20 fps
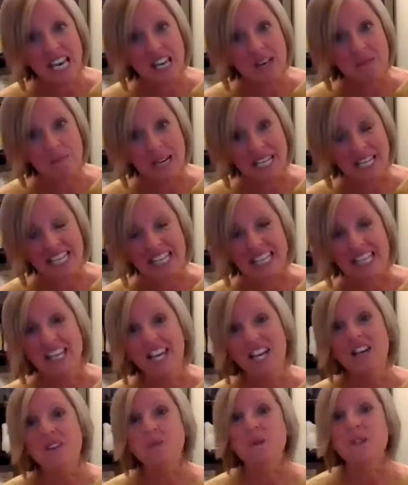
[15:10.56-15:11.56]
ton of money.
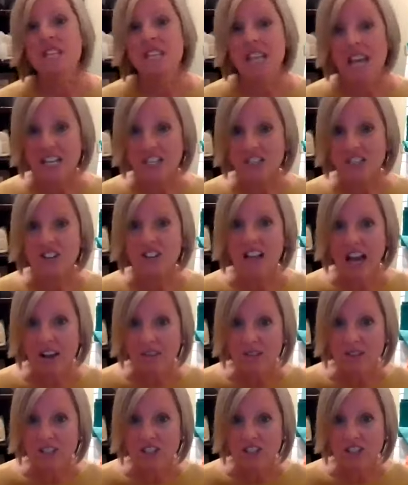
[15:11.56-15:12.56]
Well, the national
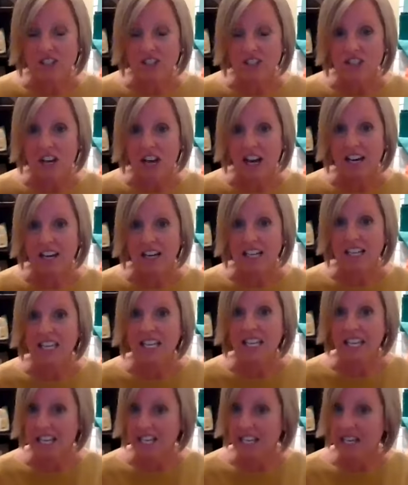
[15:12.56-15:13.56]
average
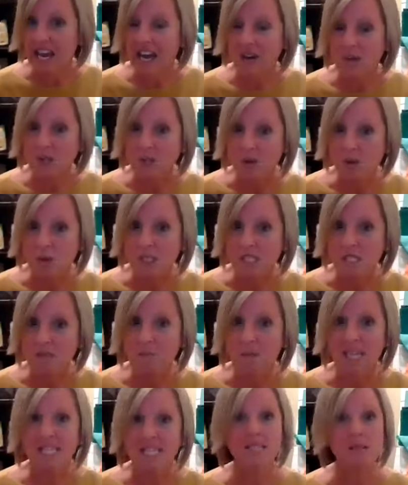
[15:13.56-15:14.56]
Canadian household
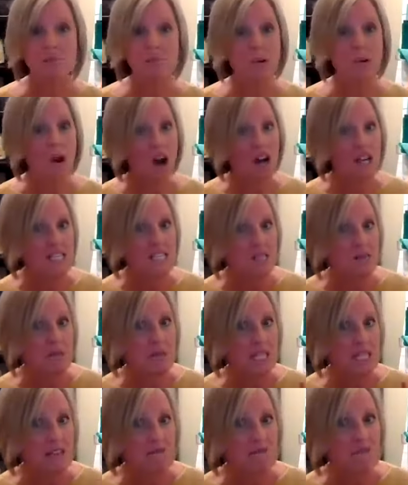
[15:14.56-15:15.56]
spends
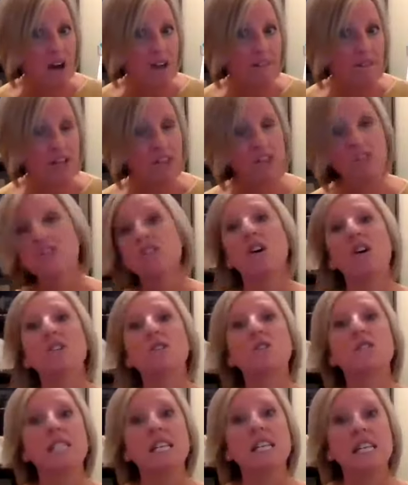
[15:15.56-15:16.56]
approximately
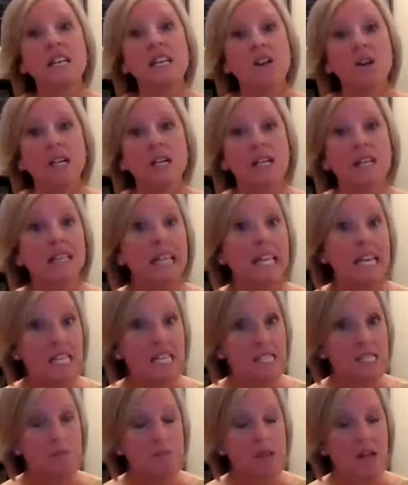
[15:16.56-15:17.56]
$500 a year in cleaning
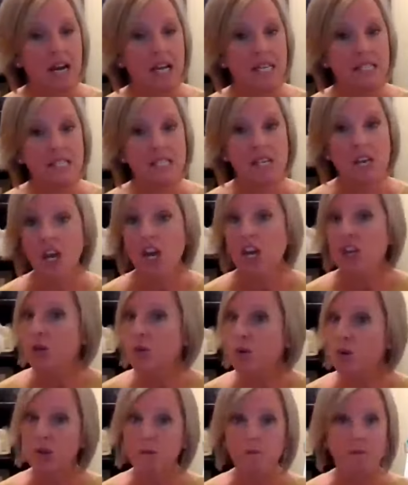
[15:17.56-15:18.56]
supplies. You
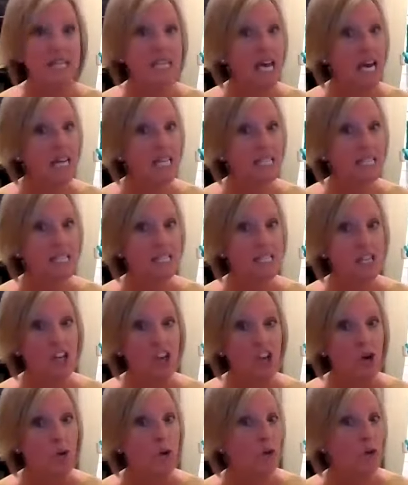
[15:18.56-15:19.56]
could be less,
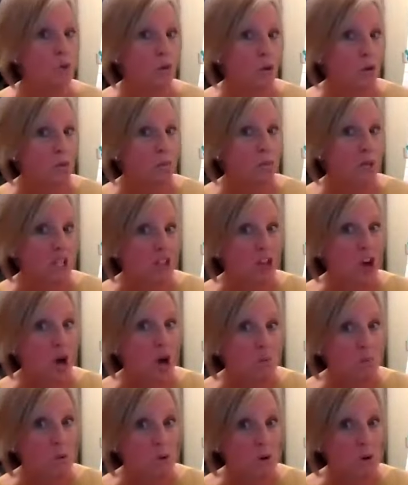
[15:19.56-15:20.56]
or you could be a
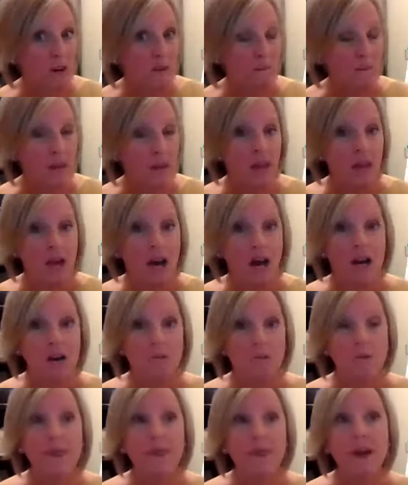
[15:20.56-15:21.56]
lot more.
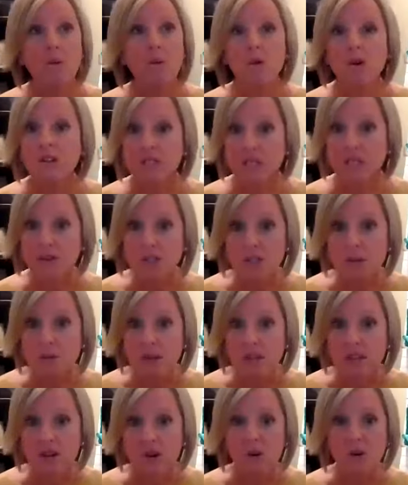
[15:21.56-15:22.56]
What that works out to
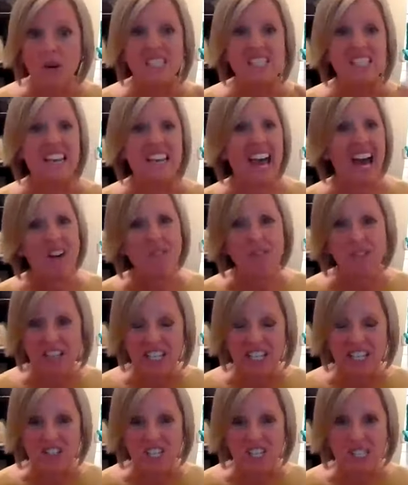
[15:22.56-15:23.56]
be, though, as an
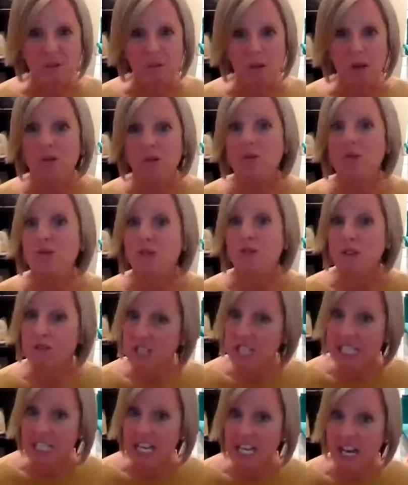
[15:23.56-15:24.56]
average, is about
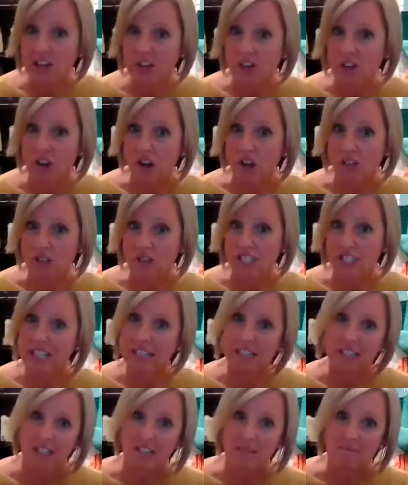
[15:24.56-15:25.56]
$1,500 a
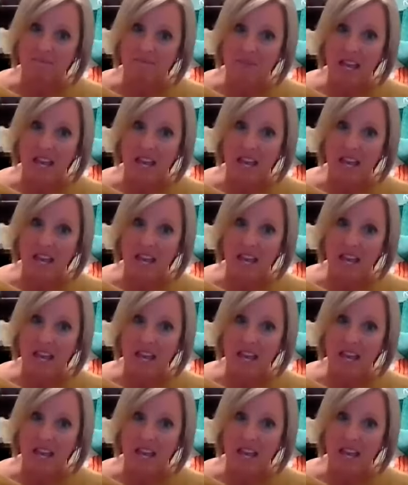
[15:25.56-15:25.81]
year.